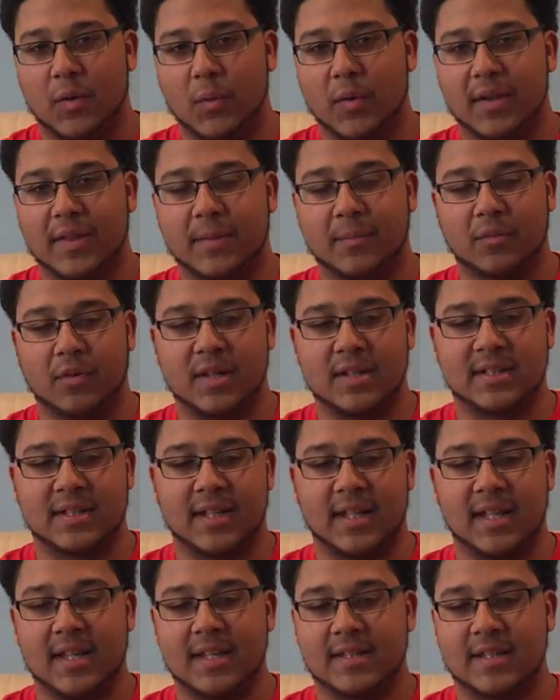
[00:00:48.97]
with Embrace
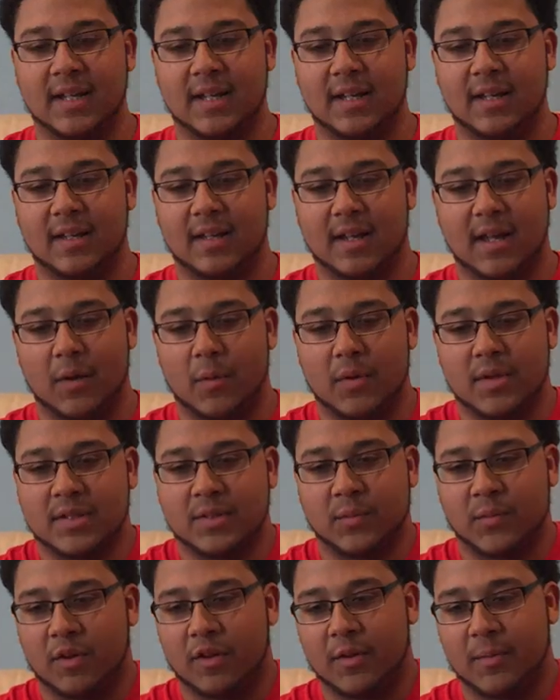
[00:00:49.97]
Kids, I, uh, I
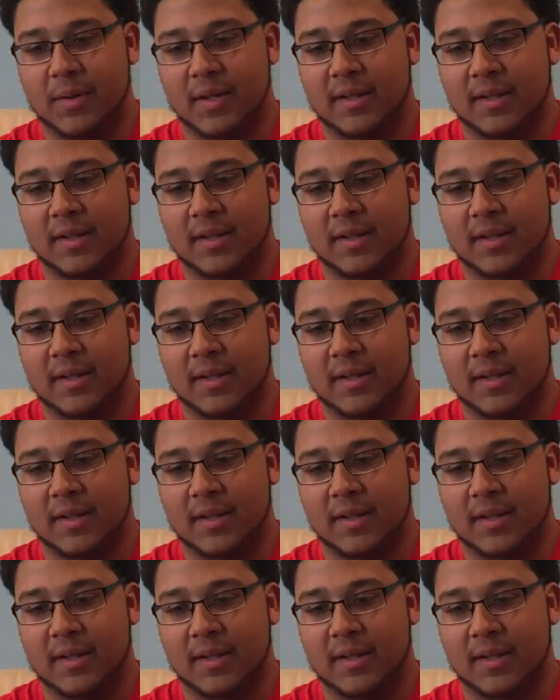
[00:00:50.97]
wasn't worrying